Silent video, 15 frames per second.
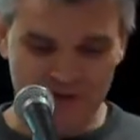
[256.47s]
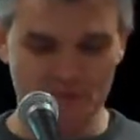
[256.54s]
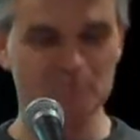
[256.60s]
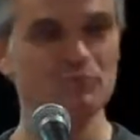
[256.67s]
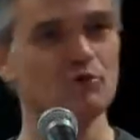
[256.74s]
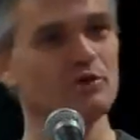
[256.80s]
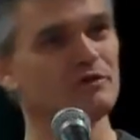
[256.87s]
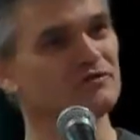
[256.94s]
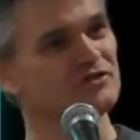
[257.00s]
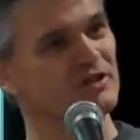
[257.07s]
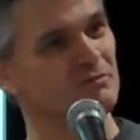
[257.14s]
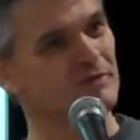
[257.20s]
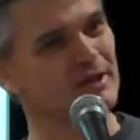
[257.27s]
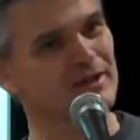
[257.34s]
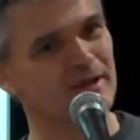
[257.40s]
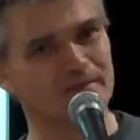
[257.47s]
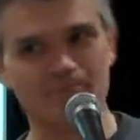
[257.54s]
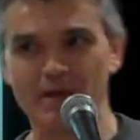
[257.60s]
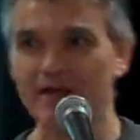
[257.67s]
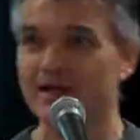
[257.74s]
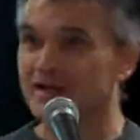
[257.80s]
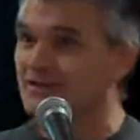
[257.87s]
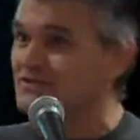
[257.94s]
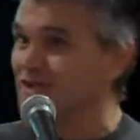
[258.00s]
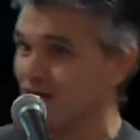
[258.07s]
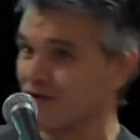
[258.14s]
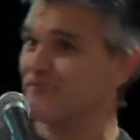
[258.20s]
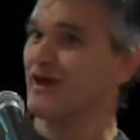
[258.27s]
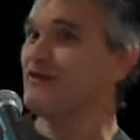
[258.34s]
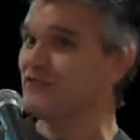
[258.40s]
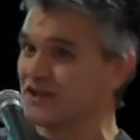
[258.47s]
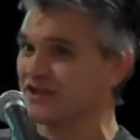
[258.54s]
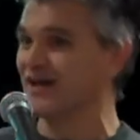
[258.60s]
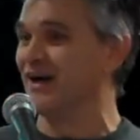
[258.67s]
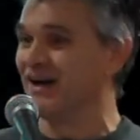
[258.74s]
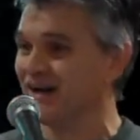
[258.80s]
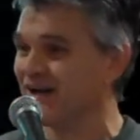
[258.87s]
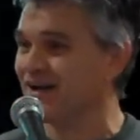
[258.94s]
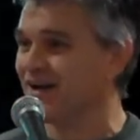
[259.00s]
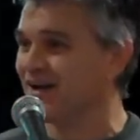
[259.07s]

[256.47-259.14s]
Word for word: to move some hidden millions out of Africa.